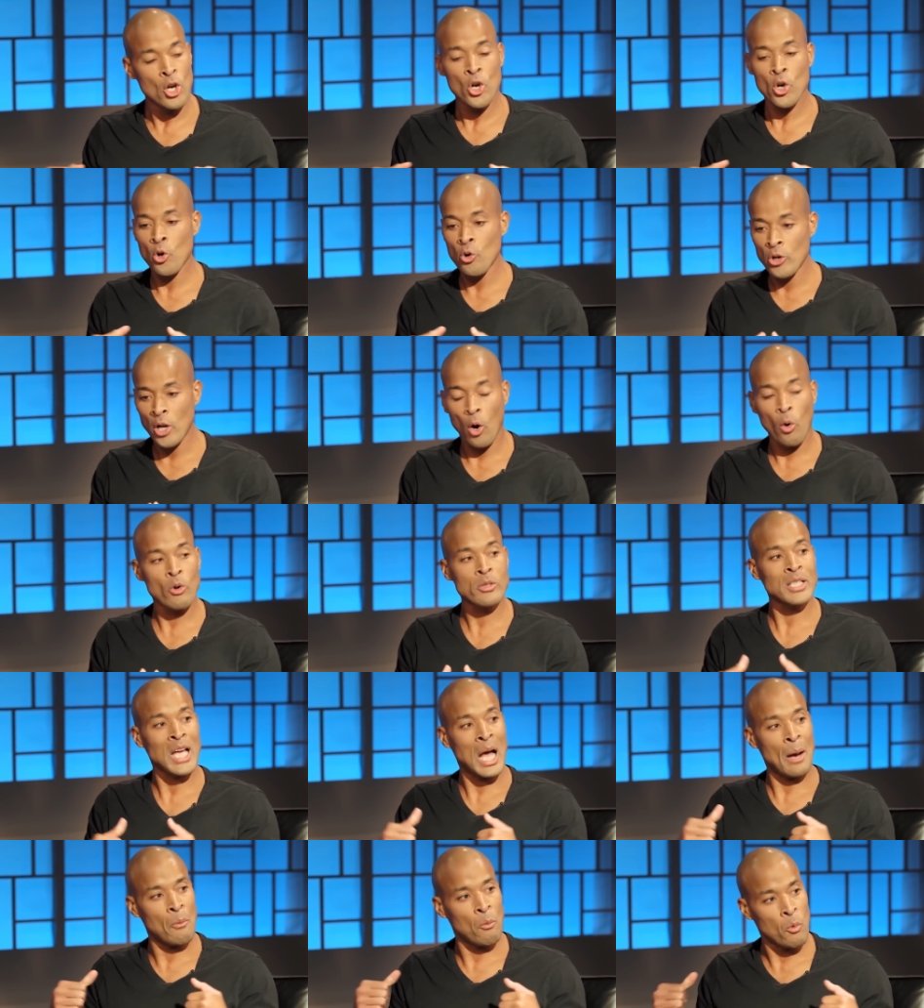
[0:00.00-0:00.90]
who knows
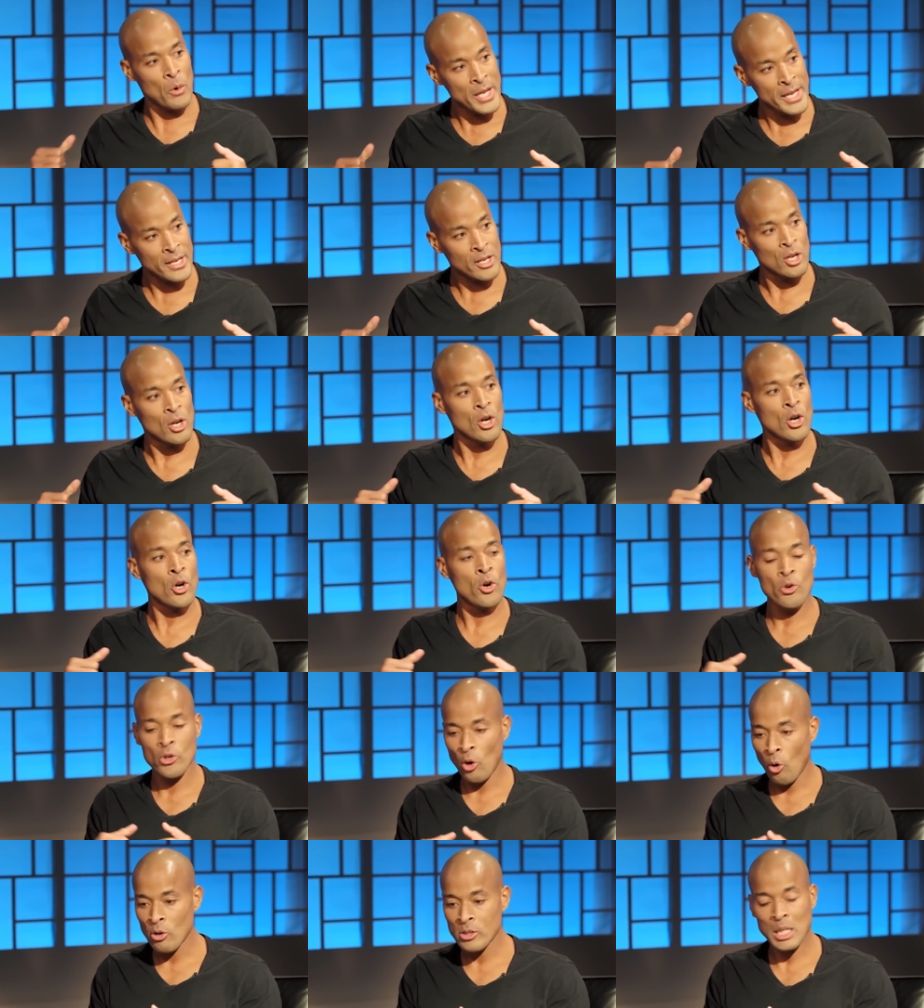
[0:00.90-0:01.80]
I'm weak, who
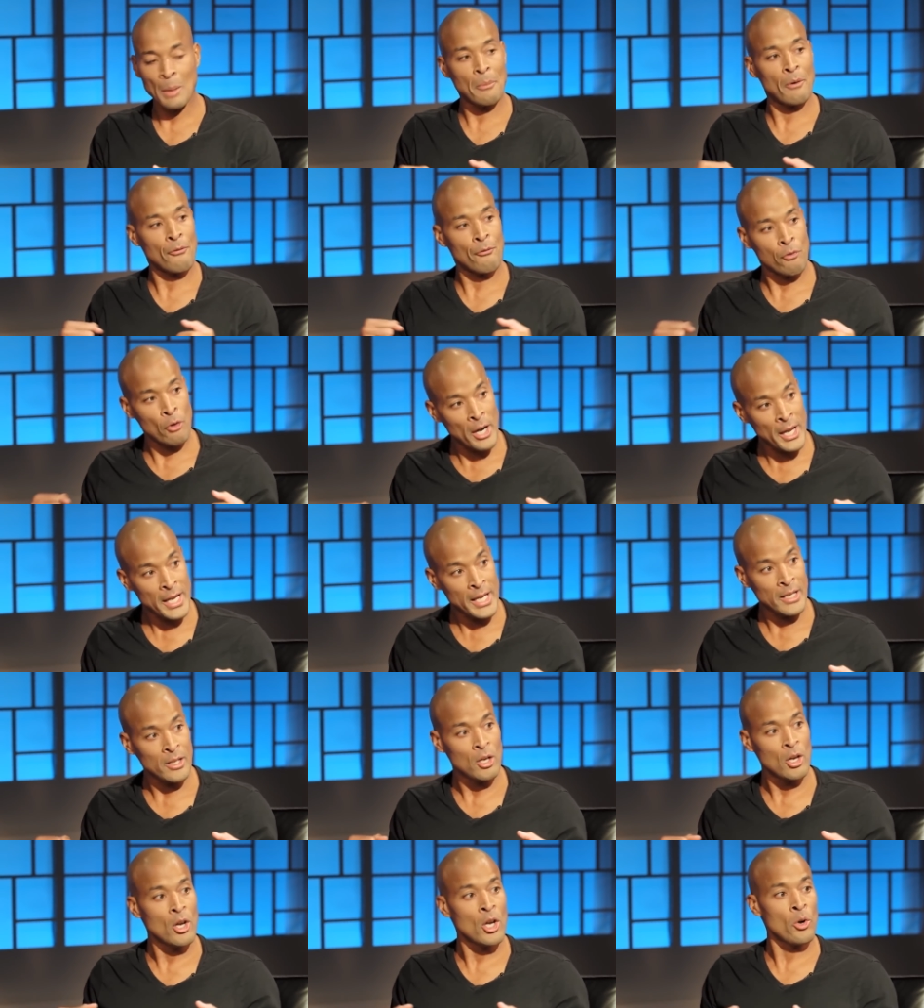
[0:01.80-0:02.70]
knows I'm
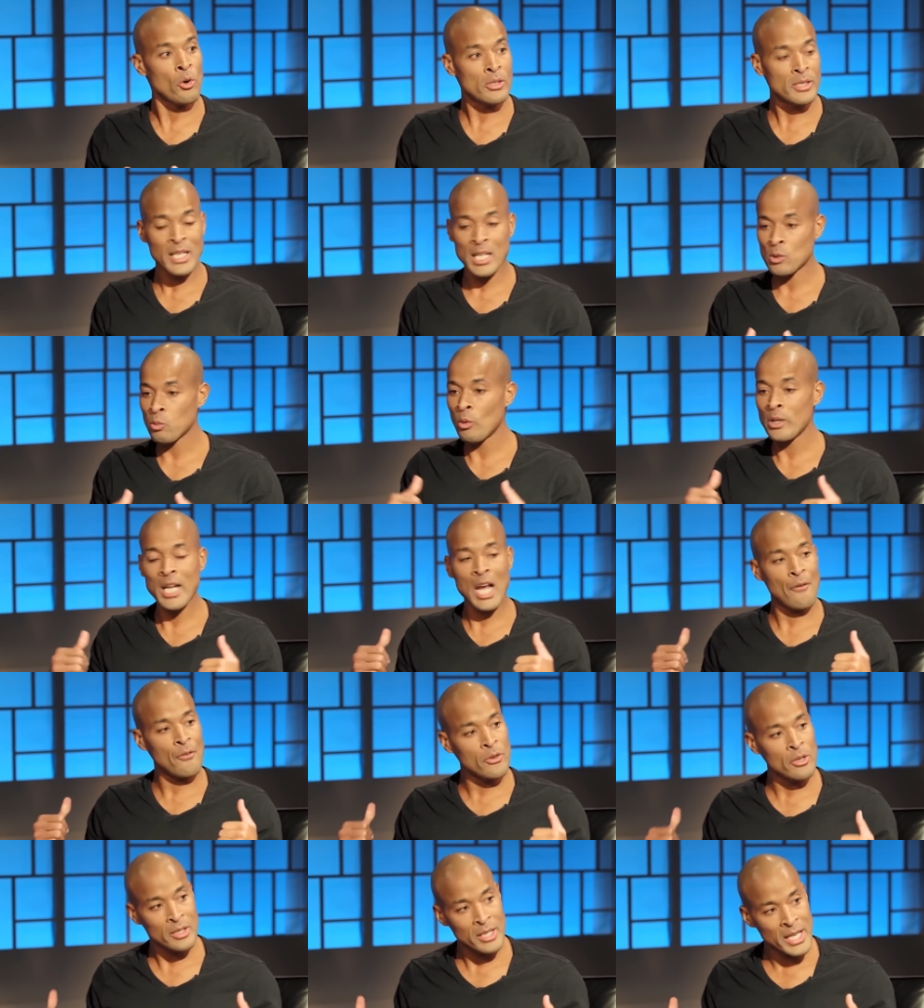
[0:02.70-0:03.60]
afraid, who says,
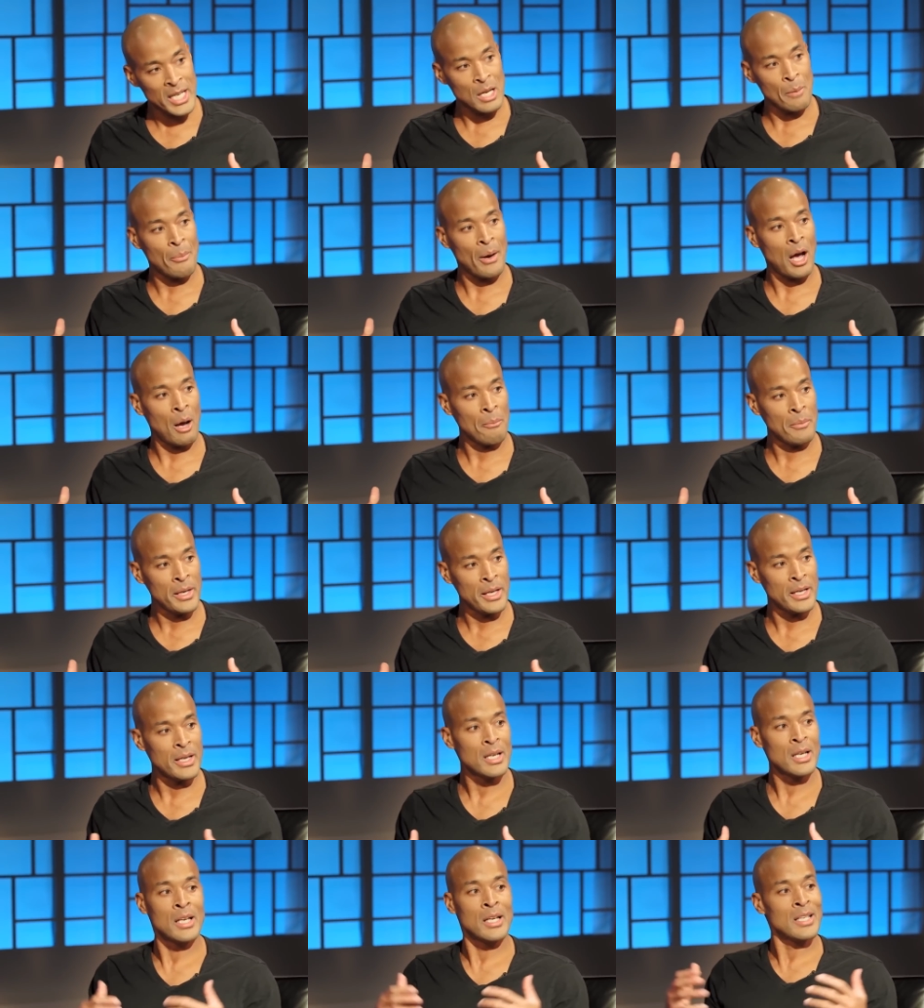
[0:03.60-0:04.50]
whatever you think about
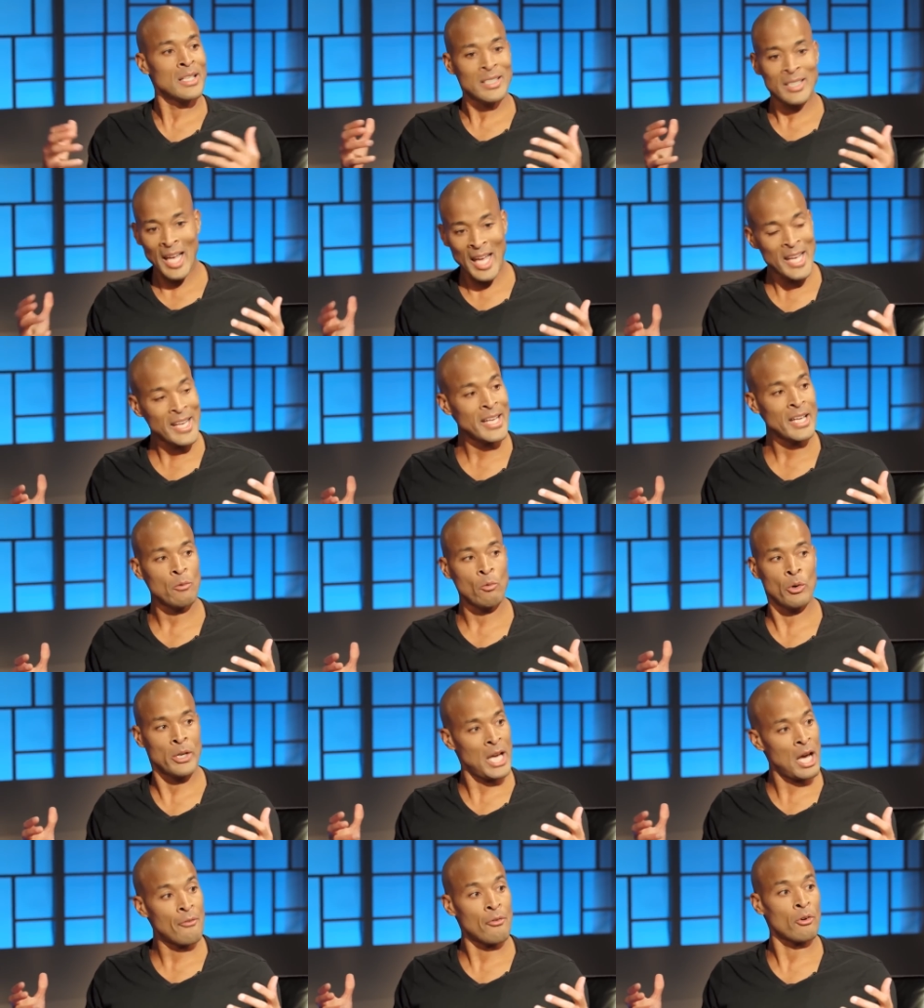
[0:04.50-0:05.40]
me, take it,
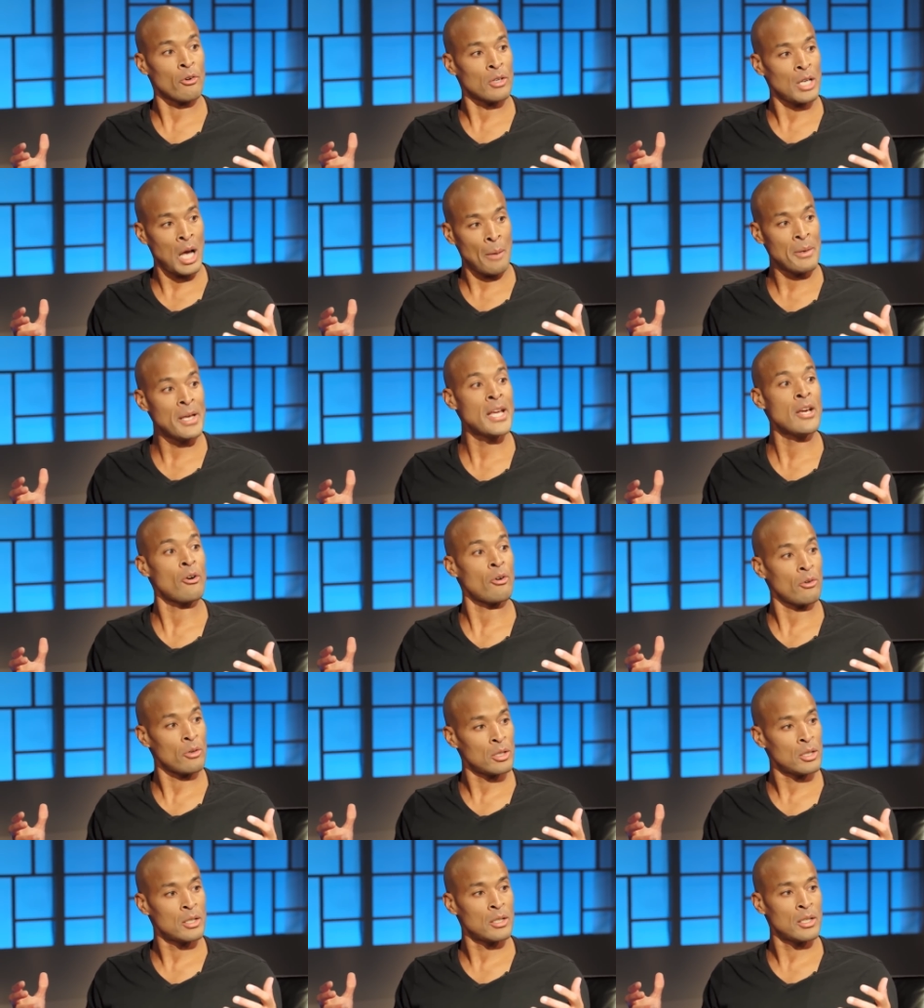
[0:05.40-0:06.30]
whatever, I'm here.